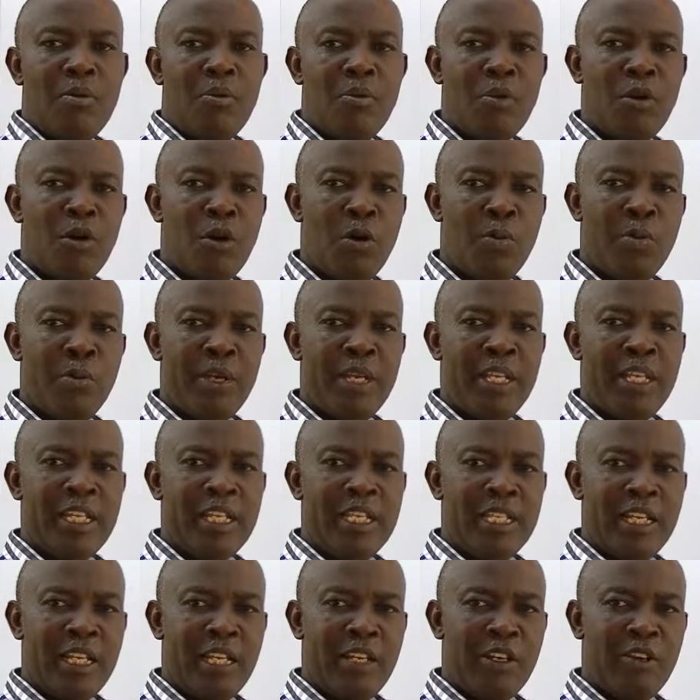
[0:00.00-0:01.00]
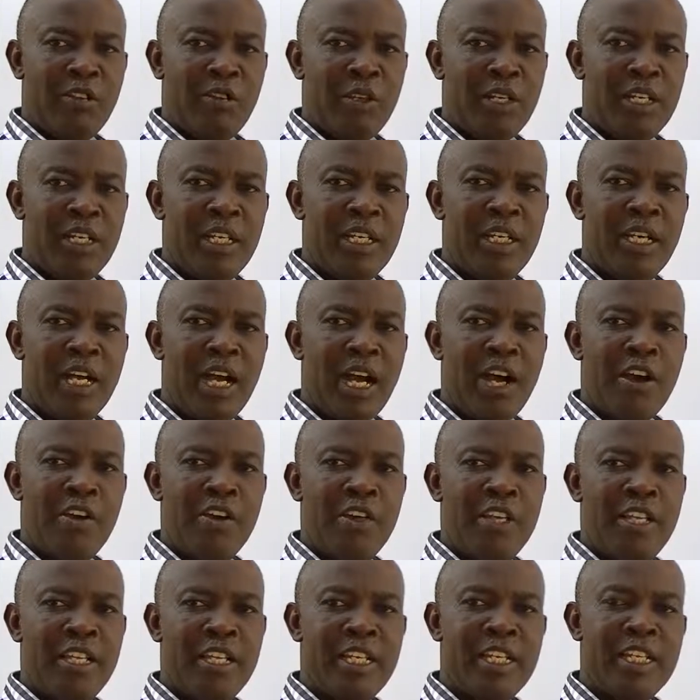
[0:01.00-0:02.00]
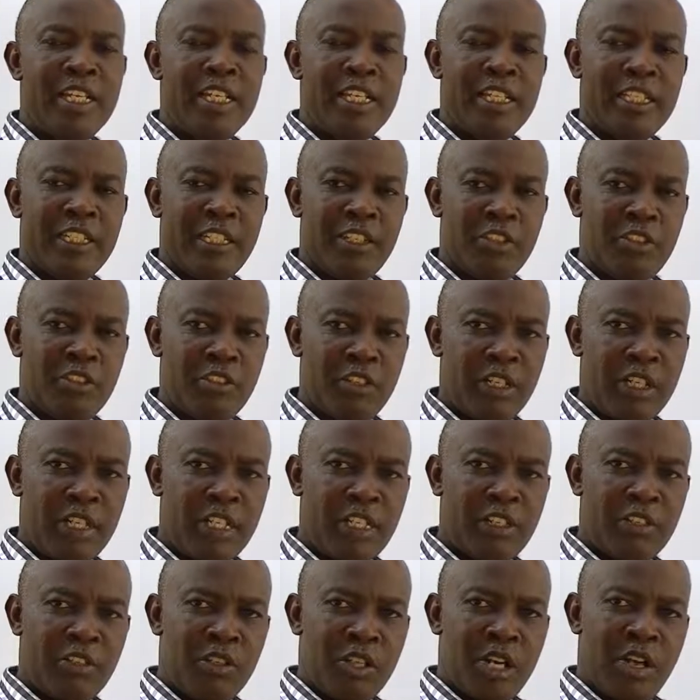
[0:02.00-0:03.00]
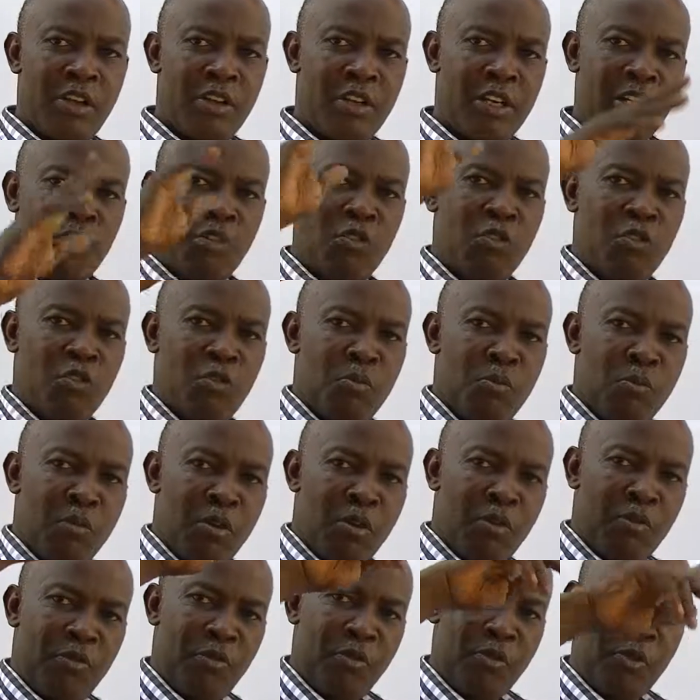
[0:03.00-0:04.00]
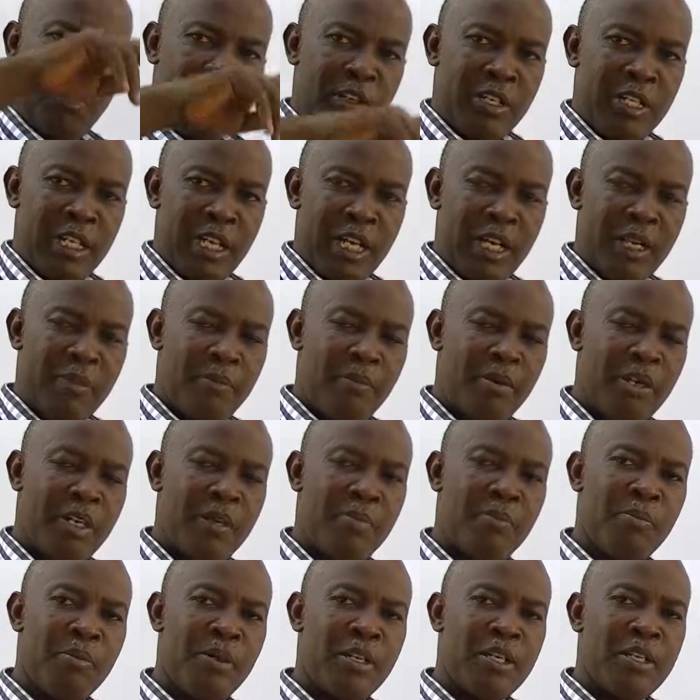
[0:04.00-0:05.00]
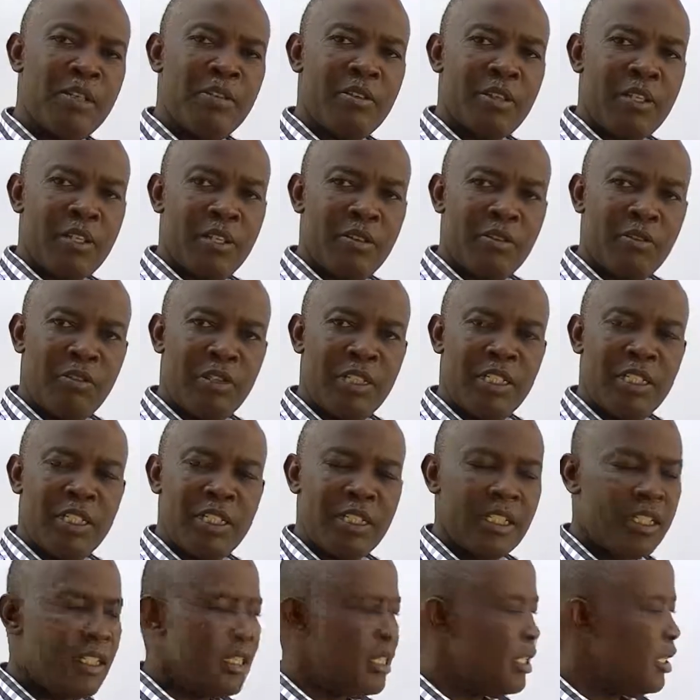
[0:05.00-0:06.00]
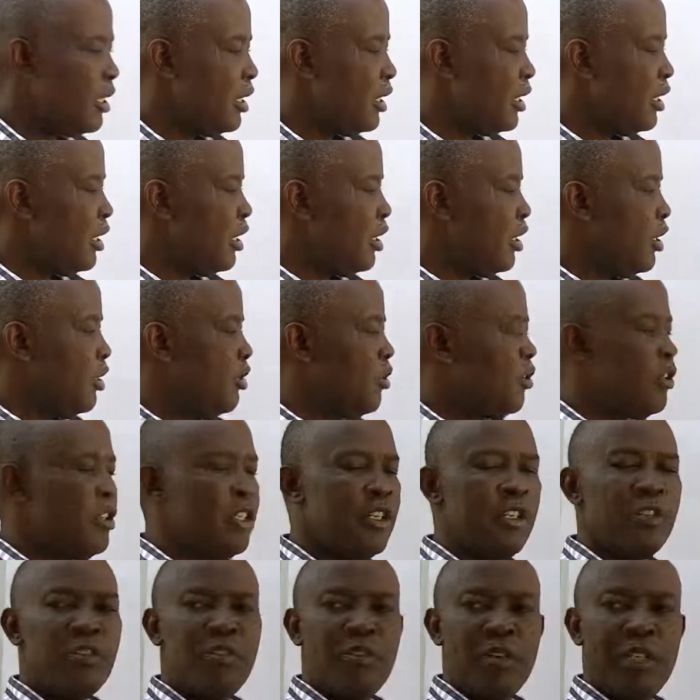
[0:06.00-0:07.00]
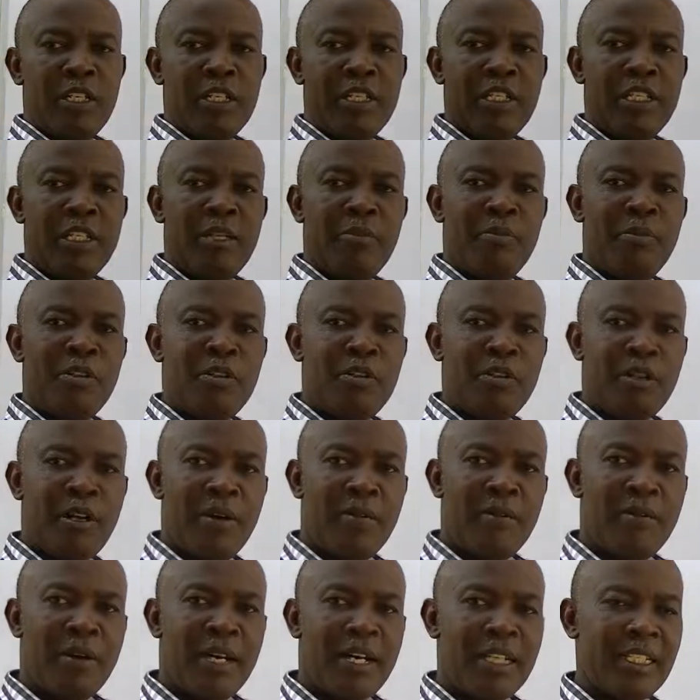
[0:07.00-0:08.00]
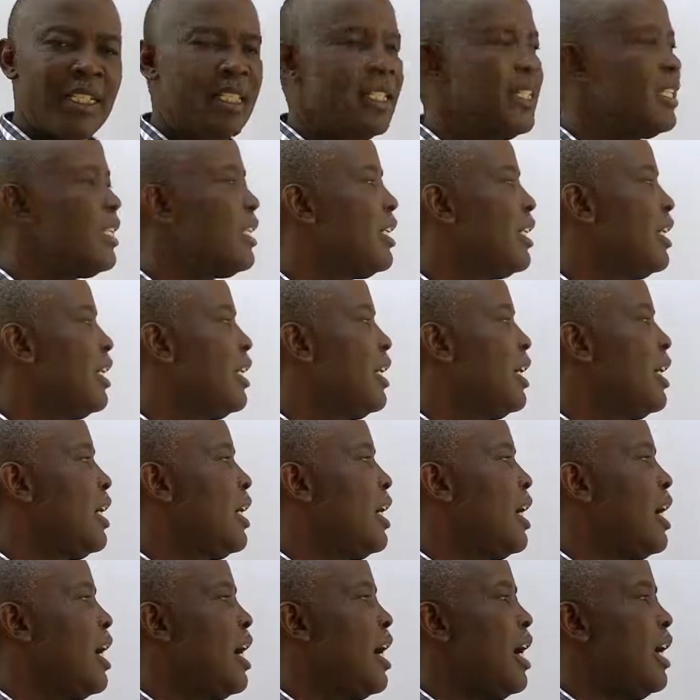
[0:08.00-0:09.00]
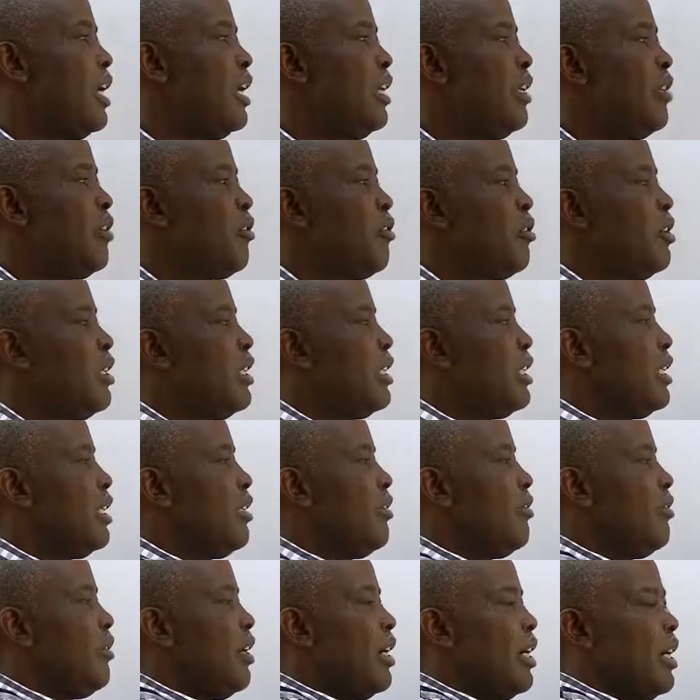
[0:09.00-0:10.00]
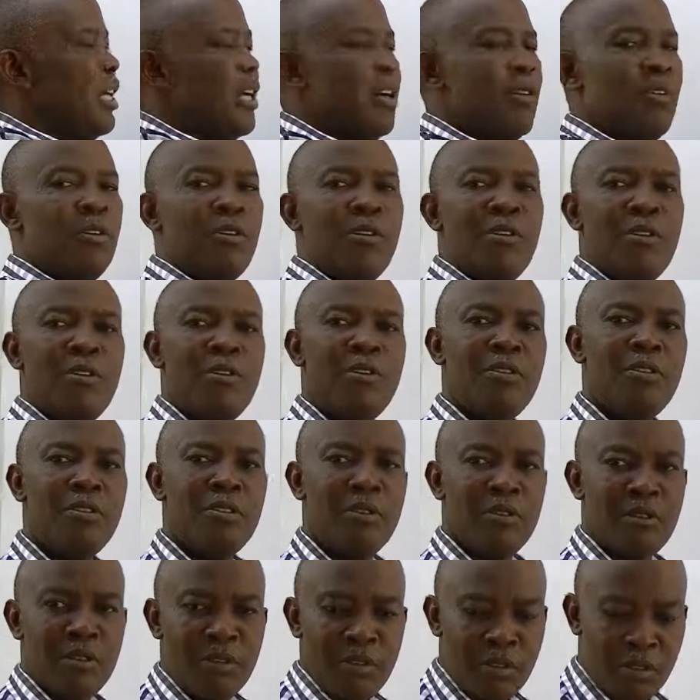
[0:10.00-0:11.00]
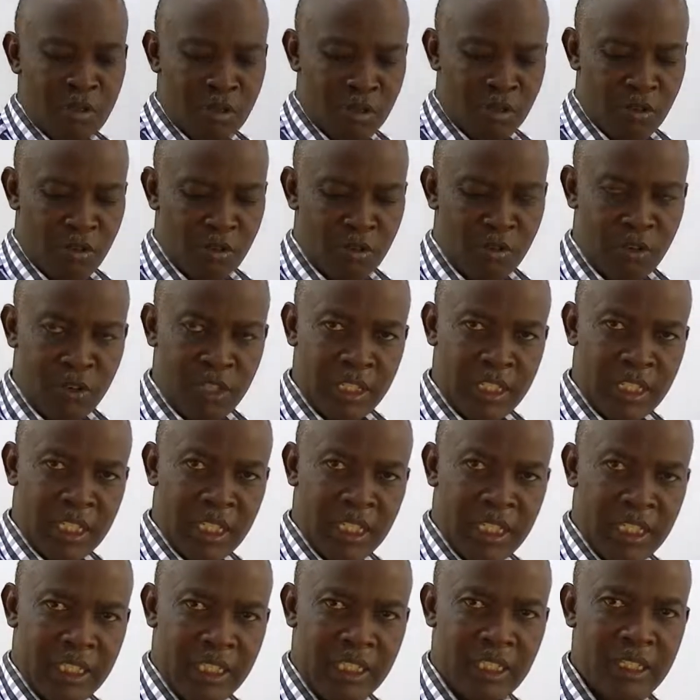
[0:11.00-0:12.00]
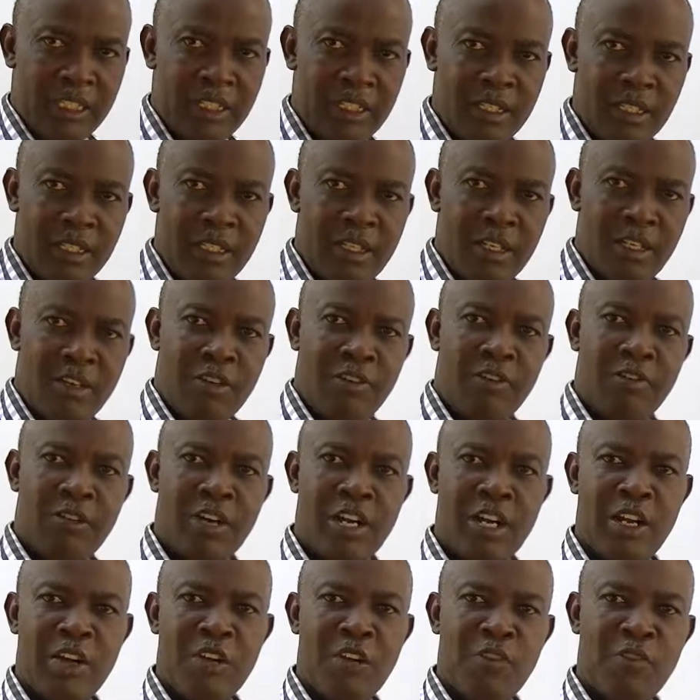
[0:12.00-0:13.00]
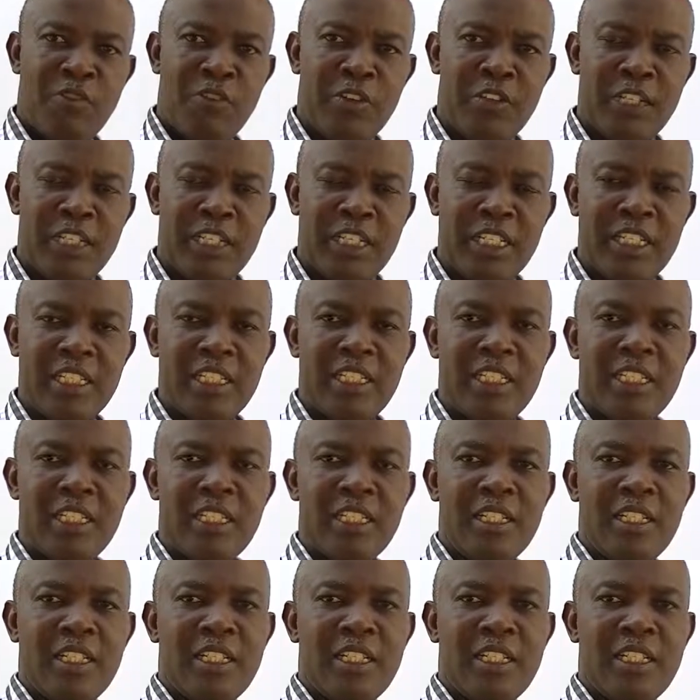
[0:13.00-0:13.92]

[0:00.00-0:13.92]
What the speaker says: Bromine is a liquid, iodine is a solid. So down the group, both melting and boiling point will increase due to increase in the molecular mass and increase in van der Waals forces. Van der Waals forces